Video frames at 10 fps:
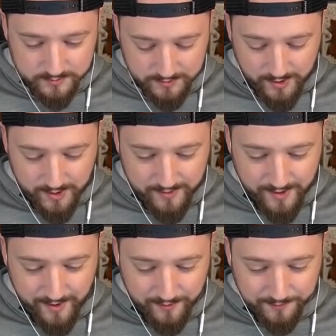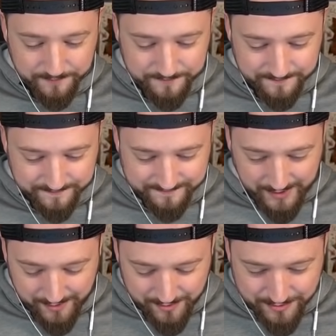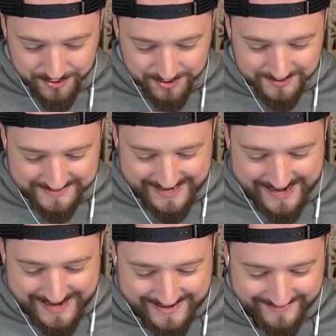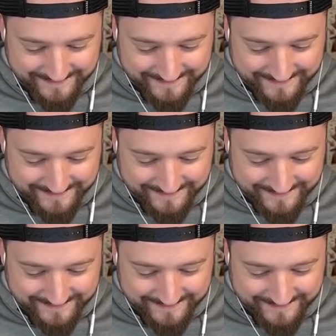Oh, no. Oh, yeah.